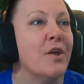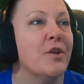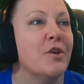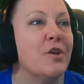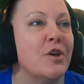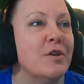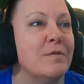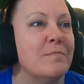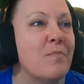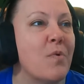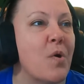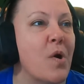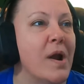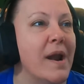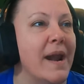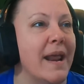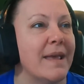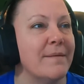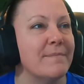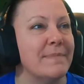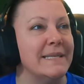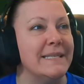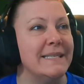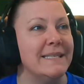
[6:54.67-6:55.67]
Good
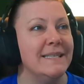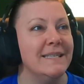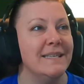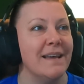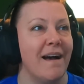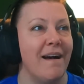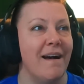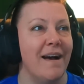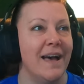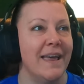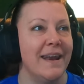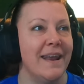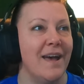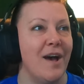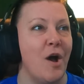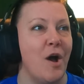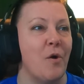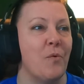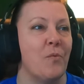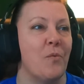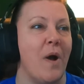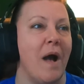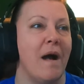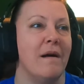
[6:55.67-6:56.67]
morning, Miss
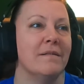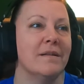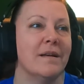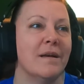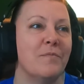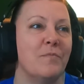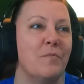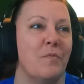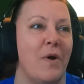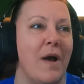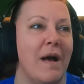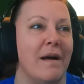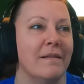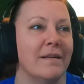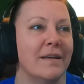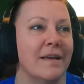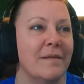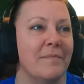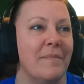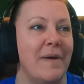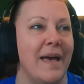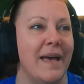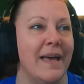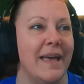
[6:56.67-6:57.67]
Donna. Welcome,
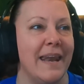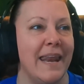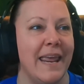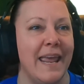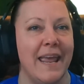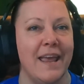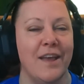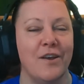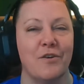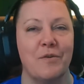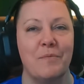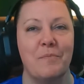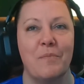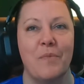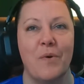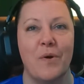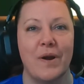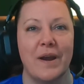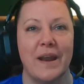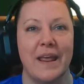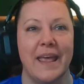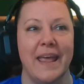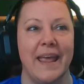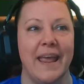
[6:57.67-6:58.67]
welcome, honey. Good
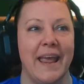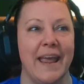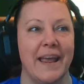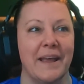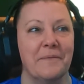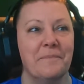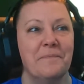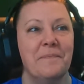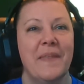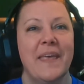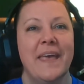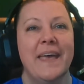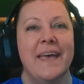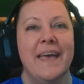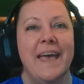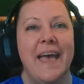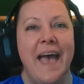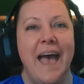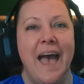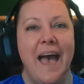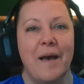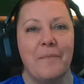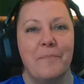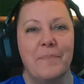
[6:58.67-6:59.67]
morning.
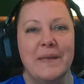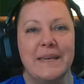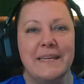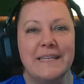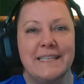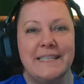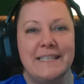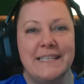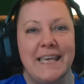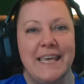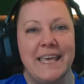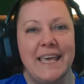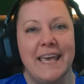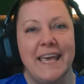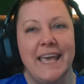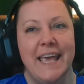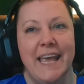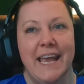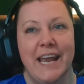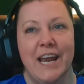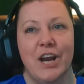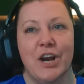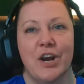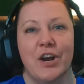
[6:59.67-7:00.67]
Happy to see you
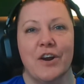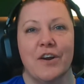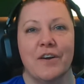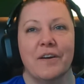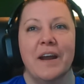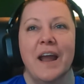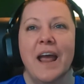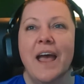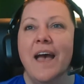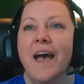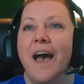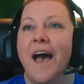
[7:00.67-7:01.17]
here.